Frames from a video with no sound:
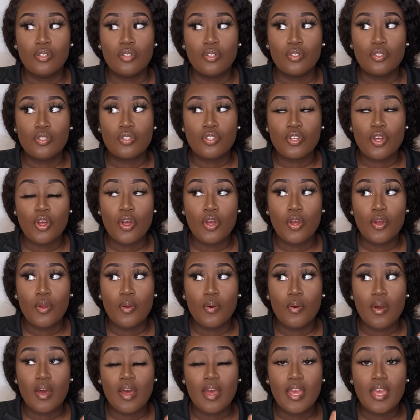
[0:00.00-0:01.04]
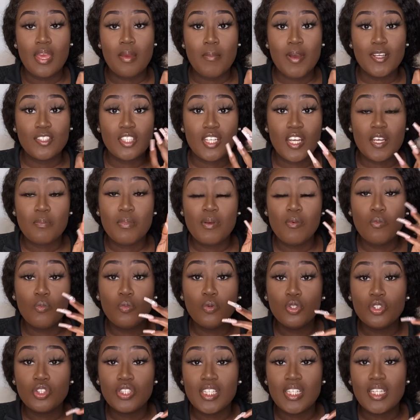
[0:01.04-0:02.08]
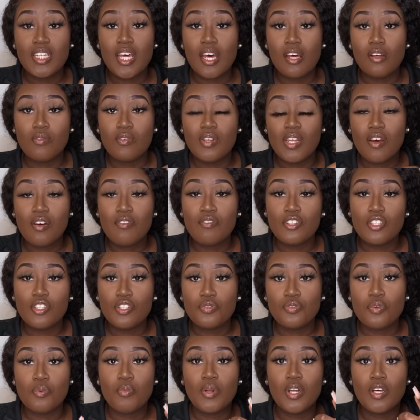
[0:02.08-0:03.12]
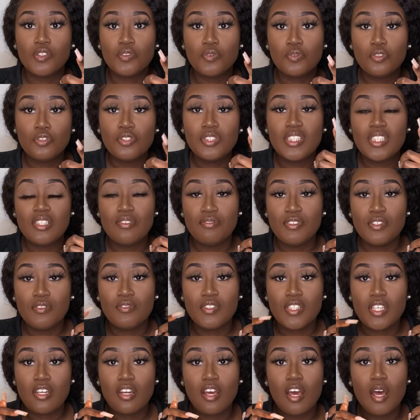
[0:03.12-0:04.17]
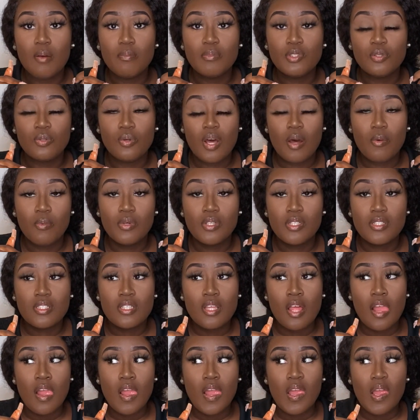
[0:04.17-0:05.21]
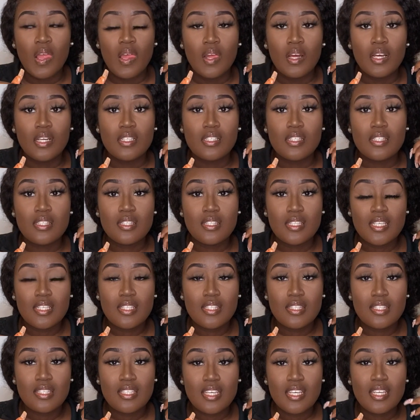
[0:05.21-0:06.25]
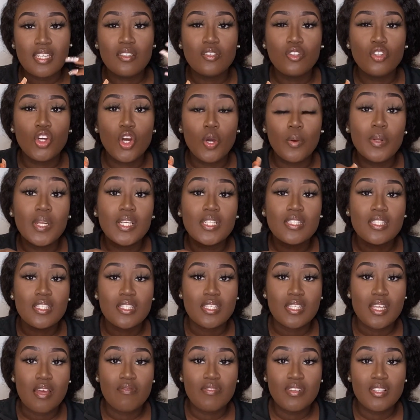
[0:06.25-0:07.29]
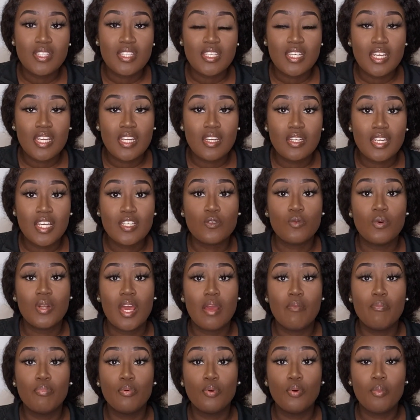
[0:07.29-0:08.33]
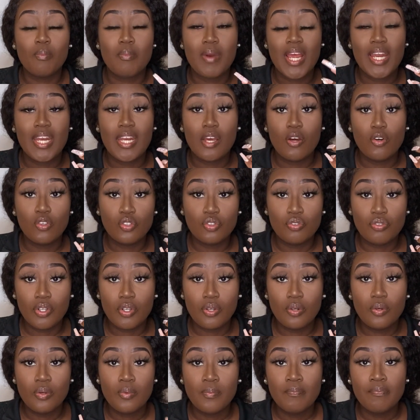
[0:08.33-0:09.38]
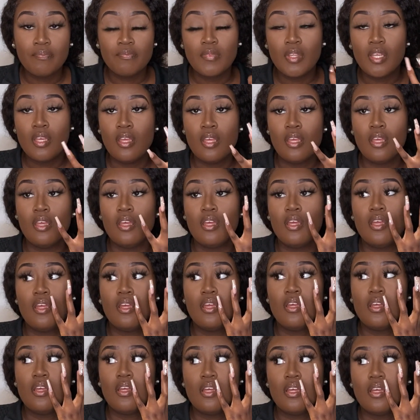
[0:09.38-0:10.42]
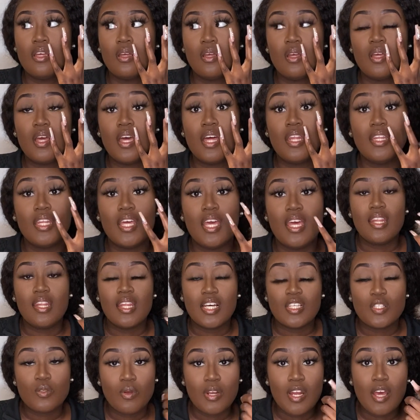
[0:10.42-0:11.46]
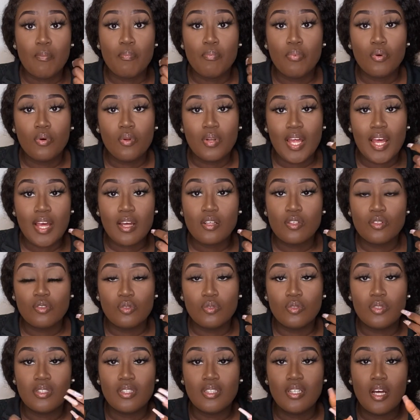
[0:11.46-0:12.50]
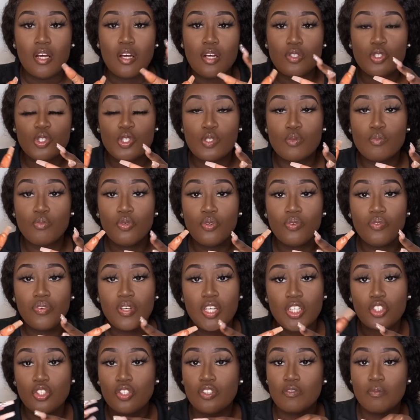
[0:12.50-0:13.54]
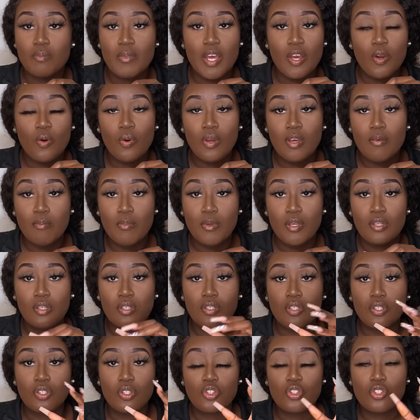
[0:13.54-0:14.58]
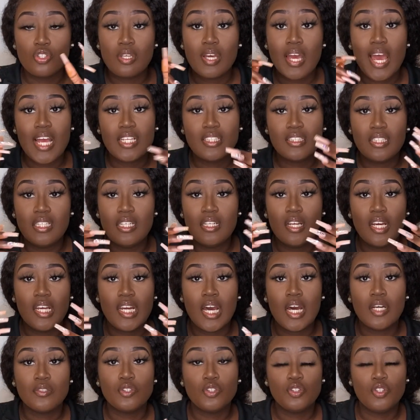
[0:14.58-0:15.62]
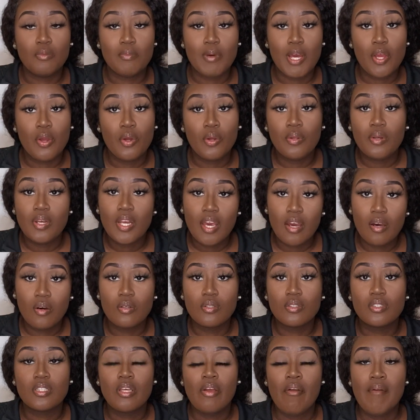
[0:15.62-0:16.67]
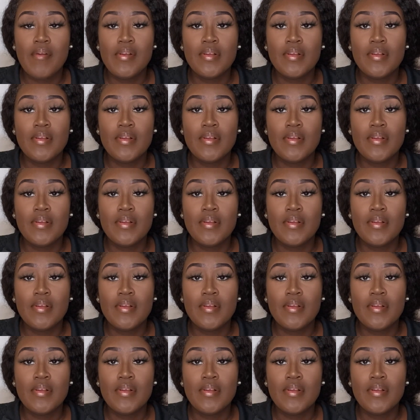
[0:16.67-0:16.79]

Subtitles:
So imagine I'd been watching nail videos from when I was 14, 15 up till I was 16, going into 17. That's when I bought my nail drill. And that's when I bought like a small version of my equipment to actually learn how to do my own nails.